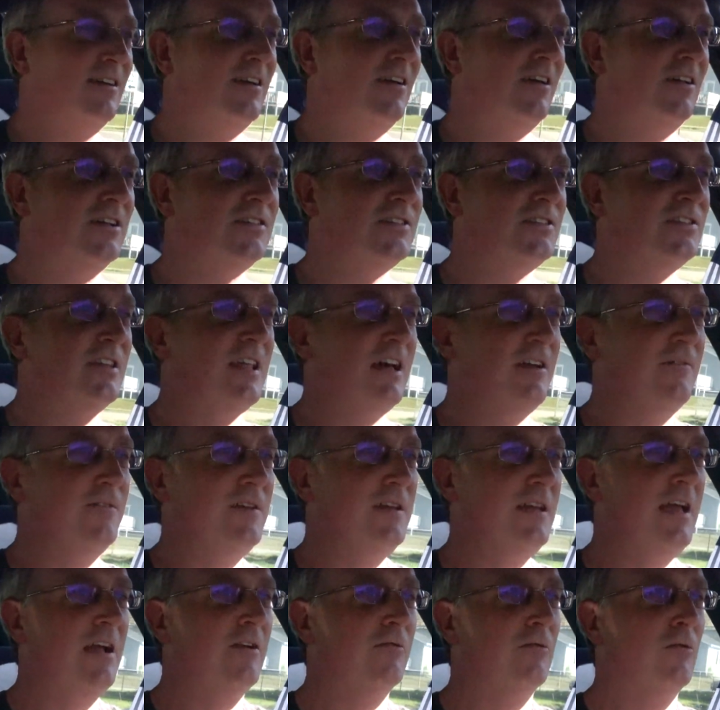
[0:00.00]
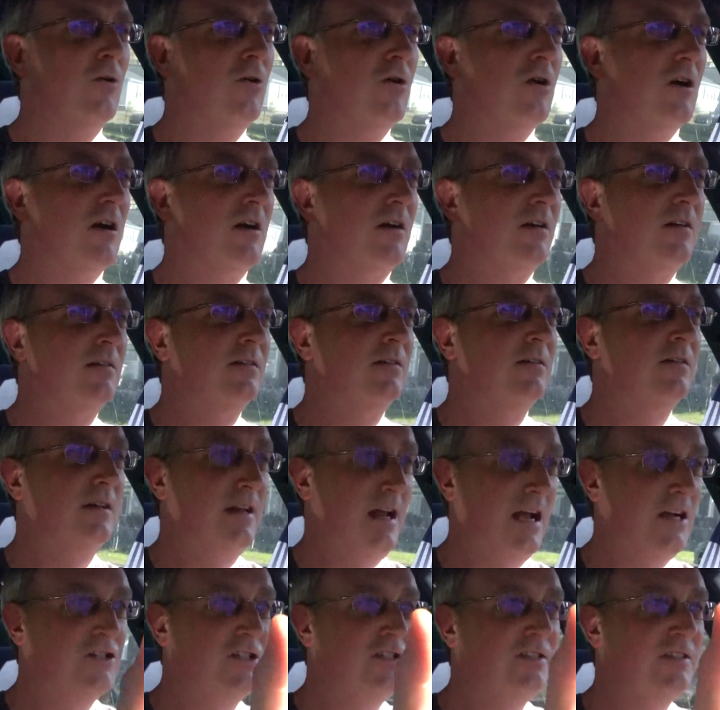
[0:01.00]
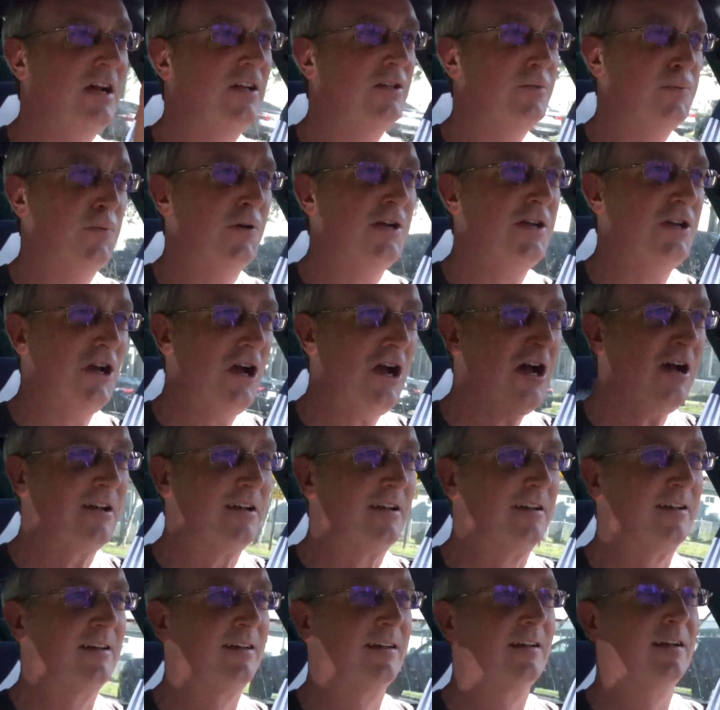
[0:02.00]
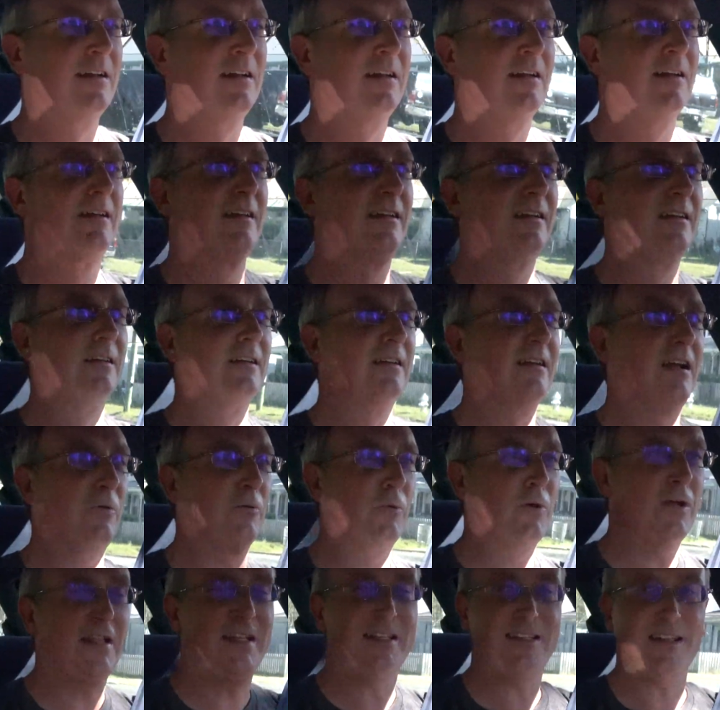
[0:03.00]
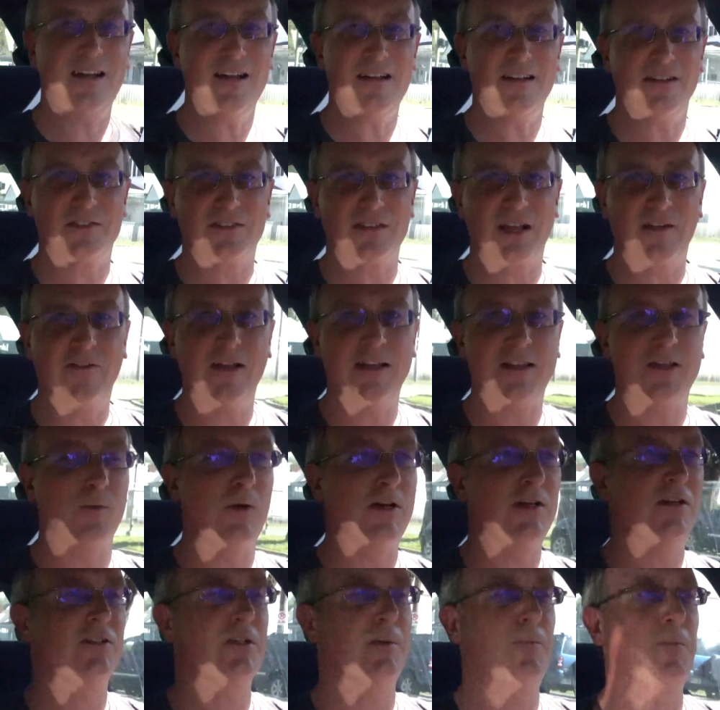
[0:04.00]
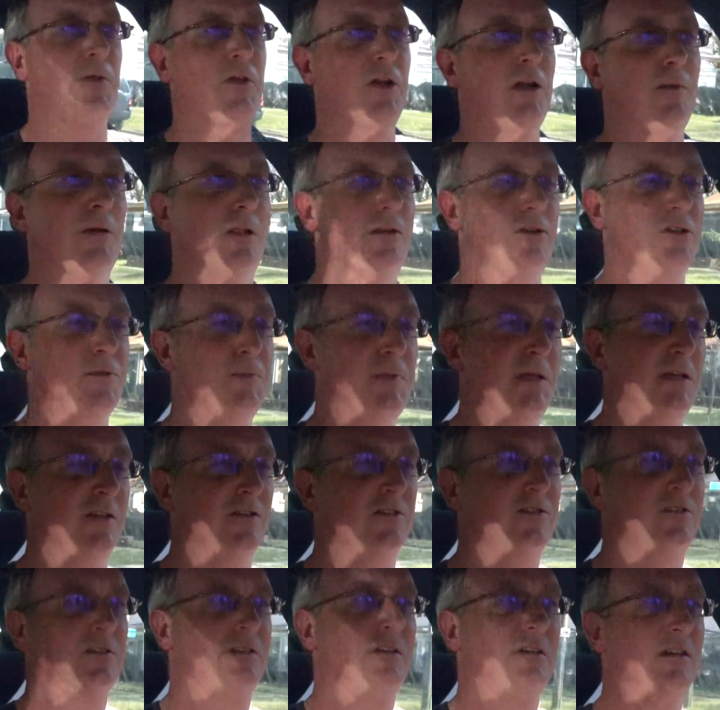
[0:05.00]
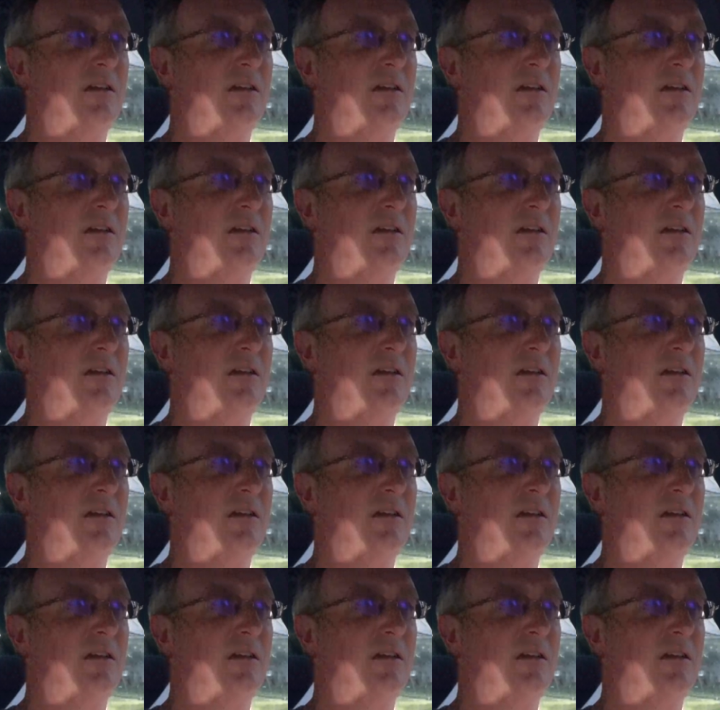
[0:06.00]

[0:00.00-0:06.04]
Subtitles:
Listen to that V8 roar. It actually sounds pretty good. It really does. I've got the windows up a little bit just because,